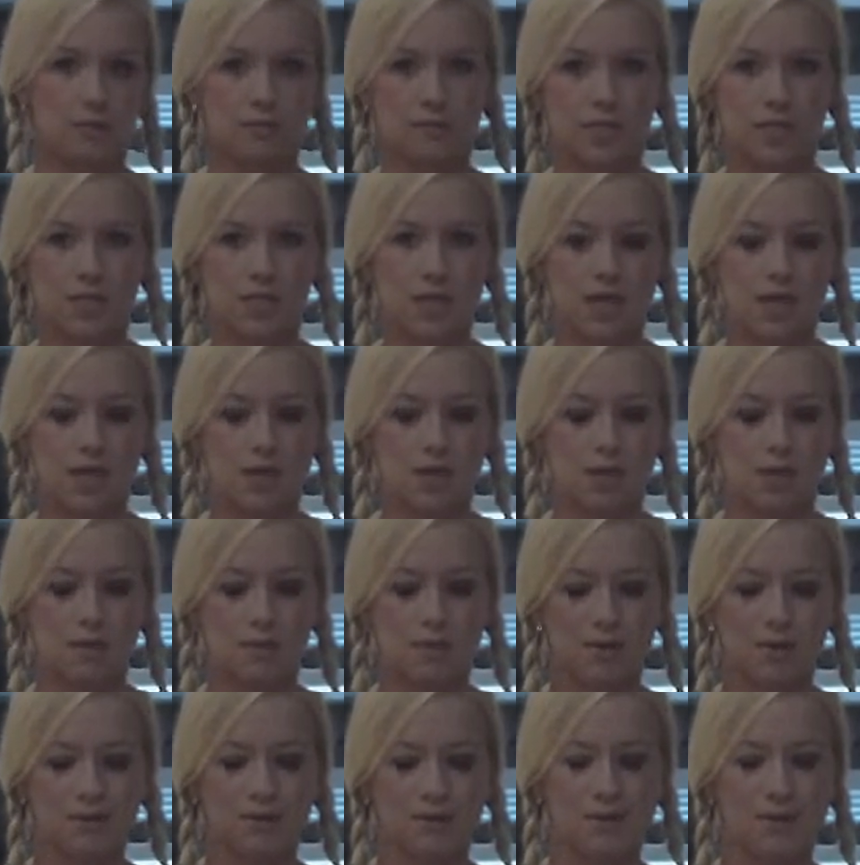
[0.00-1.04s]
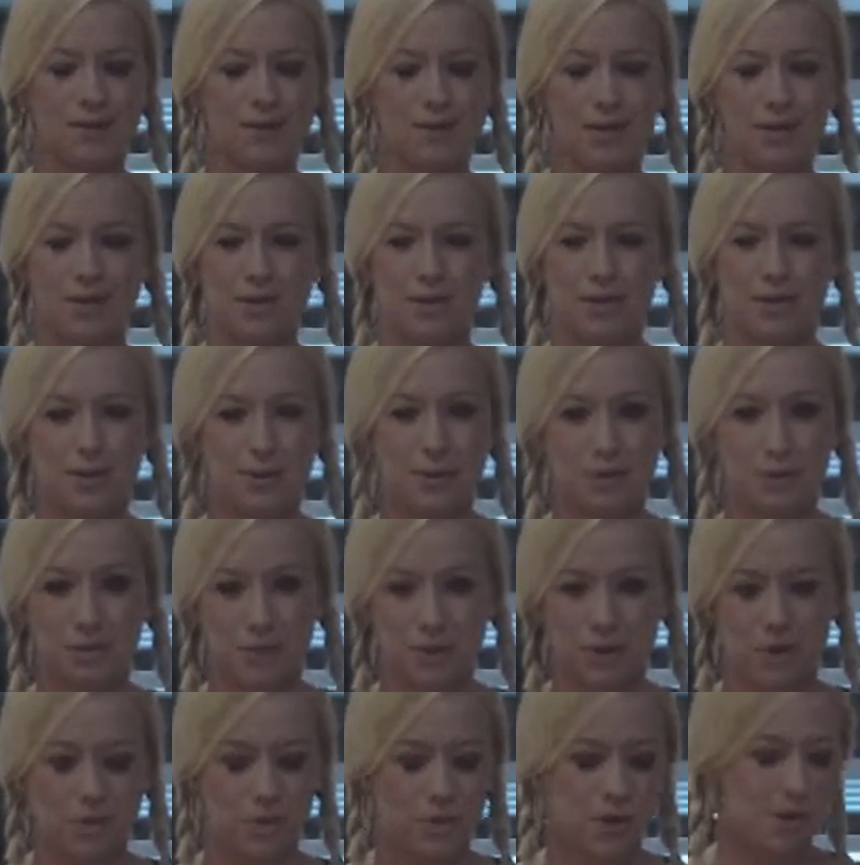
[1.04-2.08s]
scheme. You do
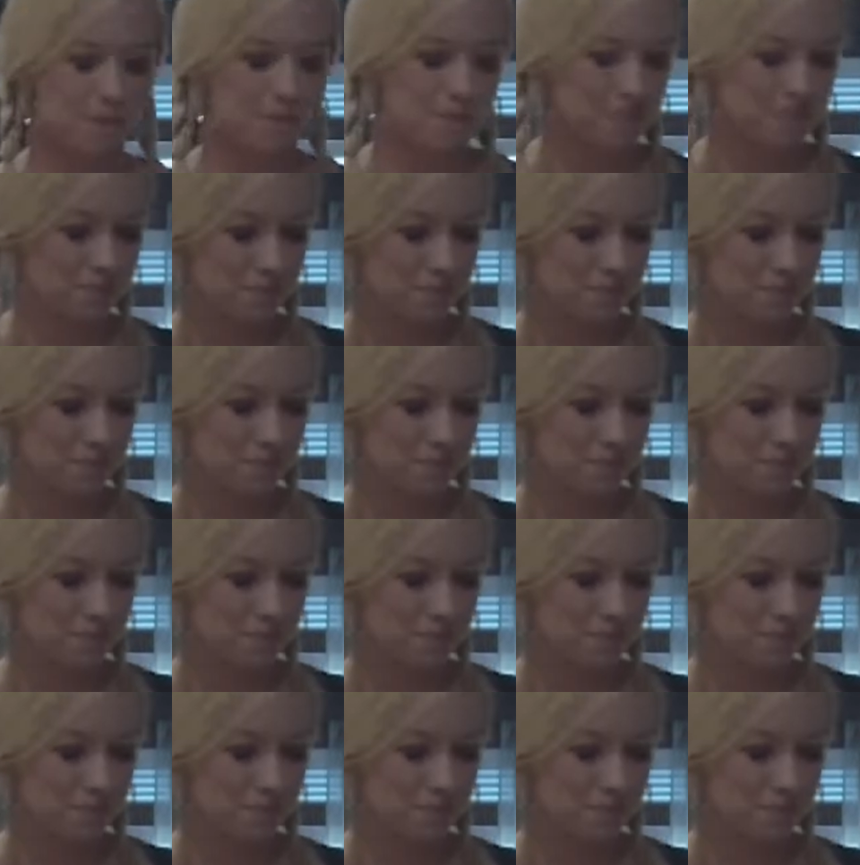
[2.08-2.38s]
what you want.